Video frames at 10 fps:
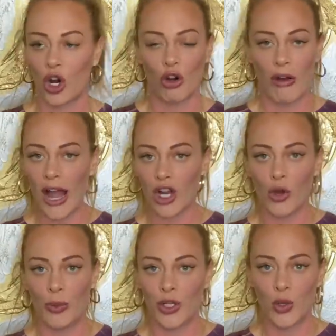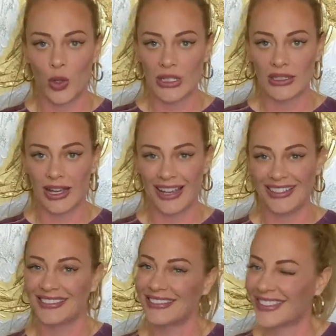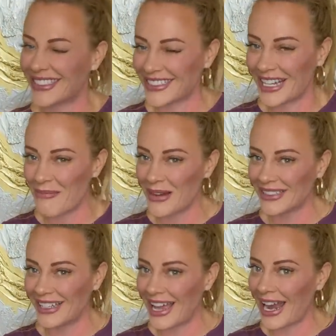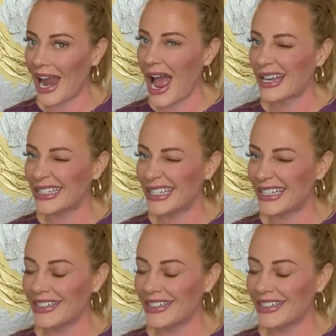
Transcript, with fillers: crack open a Coors Light, because it's not Bud Light, ding,